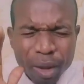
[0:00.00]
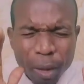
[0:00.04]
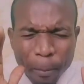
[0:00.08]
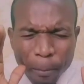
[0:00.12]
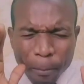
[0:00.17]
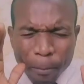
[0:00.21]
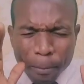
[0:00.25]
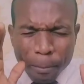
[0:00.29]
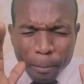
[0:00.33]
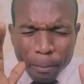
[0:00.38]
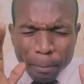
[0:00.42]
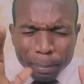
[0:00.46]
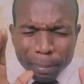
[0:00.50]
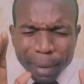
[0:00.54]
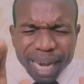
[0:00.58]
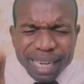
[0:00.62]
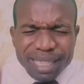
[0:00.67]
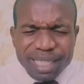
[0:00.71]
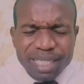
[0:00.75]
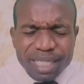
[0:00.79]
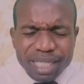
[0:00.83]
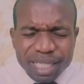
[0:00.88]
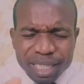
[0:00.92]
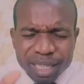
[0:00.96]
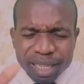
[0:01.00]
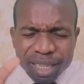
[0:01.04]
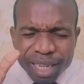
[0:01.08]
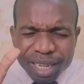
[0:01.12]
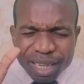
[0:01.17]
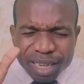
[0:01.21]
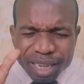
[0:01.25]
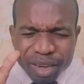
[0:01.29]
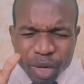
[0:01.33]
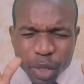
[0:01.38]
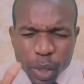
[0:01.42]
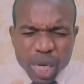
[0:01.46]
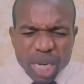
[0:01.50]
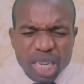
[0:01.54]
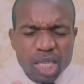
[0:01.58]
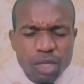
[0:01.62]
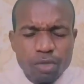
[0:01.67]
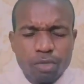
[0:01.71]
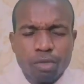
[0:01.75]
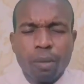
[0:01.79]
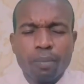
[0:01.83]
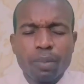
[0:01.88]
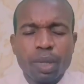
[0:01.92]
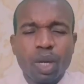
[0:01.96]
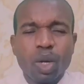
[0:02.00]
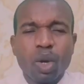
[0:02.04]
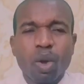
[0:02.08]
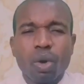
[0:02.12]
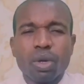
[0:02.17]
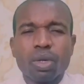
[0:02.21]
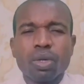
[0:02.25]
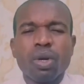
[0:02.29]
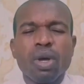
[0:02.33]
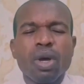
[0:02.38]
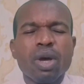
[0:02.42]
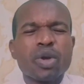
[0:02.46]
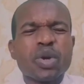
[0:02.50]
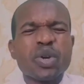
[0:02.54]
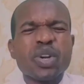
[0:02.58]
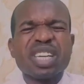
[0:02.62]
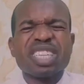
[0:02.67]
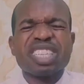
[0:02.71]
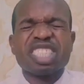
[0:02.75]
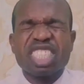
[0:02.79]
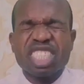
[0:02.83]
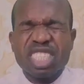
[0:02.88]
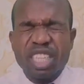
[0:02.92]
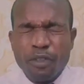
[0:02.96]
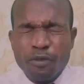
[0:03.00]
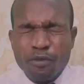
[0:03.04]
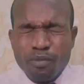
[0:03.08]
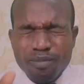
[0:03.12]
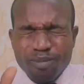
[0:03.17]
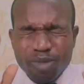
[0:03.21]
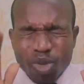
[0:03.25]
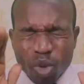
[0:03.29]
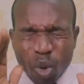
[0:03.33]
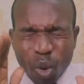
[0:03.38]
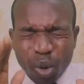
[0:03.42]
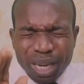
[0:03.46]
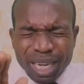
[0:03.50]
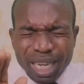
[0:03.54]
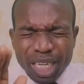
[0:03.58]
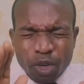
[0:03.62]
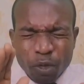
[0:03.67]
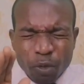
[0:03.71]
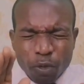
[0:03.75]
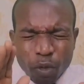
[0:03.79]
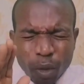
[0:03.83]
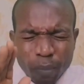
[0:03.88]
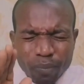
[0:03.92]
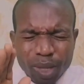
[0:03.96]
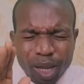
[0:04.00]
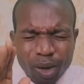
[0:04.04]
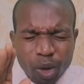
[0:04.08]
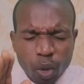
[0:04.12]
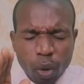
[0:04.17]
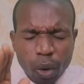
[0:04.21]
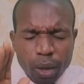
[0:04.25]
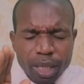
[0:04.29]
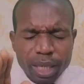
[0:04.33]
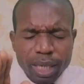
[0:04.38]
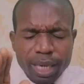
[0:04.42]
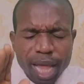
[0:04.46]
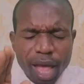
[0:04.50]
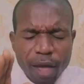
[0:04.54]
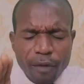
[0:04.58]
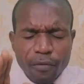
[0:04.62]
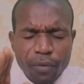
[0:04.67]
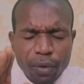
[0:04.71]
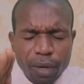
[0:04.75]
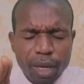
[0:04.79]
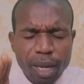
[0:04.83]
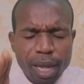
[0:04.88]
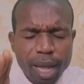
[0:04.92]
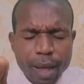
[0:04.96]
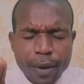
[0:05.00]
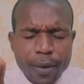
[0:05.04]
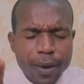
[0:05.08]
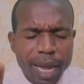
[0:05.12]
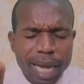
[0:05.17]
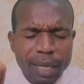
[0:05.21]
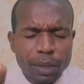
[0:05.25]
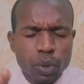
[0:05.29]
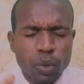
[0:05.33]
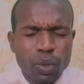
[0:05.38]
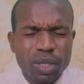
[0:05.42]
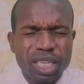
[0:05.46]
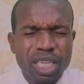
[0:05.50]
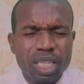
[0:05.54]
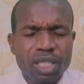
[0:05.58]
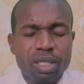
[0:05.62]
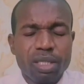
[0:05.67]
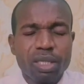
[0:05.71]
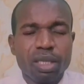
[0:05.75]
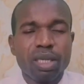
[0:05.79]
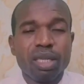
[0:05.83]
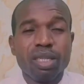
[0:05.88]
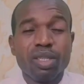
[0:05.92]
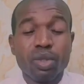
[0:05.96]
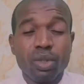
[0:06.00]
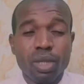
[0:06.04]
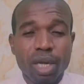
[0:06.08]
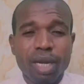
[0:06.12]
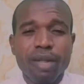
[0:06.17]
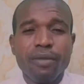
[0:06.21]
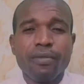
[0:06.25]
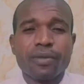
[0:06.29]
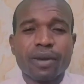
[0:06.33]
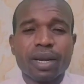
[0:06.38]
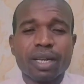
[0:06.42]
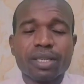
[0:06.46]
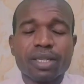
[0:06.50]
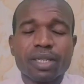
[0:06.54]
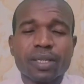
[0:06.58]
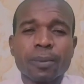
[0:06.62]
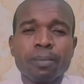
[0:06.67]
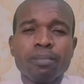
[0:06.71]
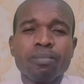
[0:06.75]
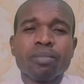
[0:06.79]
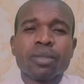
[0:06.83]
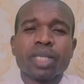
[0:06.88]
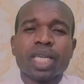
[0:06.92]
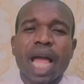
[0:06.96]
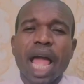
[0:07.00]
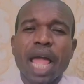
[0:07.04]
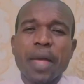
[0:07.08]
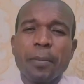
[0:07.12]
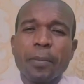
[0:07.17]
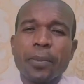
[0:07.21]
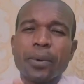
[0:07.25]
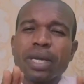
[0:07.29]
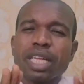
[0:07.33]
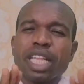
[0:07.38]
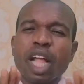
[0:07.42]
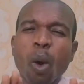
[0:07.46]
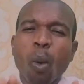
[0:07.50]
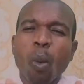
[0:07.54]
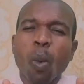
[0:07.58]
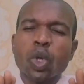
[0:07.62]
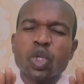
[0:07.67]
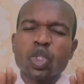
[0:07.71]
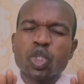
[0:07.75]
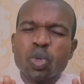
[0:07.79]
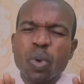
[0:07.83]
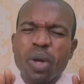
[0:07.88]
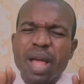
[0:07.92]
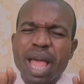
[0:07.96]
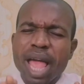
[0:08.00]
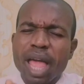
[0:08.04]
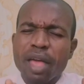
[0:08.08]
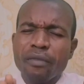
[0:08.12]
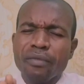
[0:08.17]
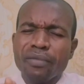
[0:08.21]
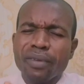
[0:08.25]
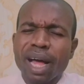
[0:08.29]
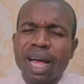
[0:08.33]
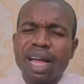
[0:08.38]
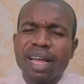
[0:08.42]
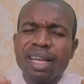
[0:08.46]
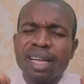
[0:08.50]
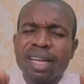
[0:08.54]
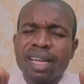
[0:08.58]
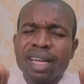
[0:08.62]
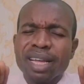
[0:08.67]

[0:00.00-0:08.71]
mighty grace from the Lord. Receive knowledge from the Lord in every area you need deliverance. I pray that whatsoever